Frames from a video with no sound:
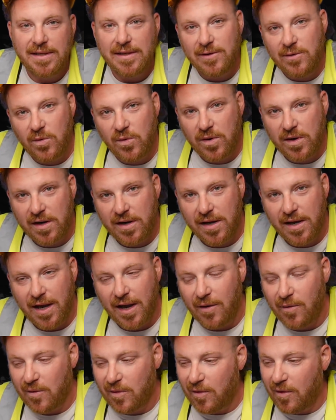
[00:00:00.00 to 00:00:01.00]
in order to
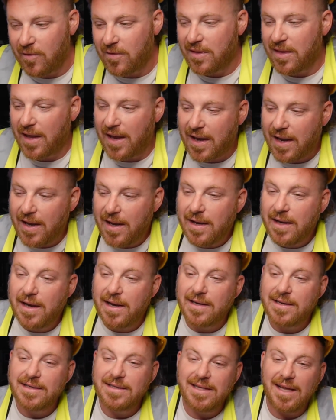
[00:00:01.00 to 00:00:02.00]
go along there.
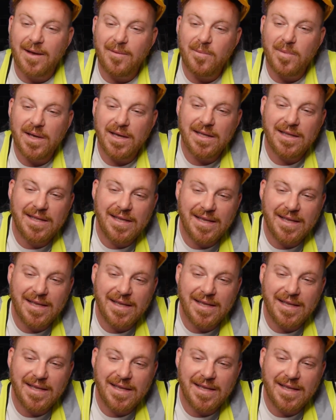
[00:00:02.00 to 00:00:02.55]
Now, does that mean...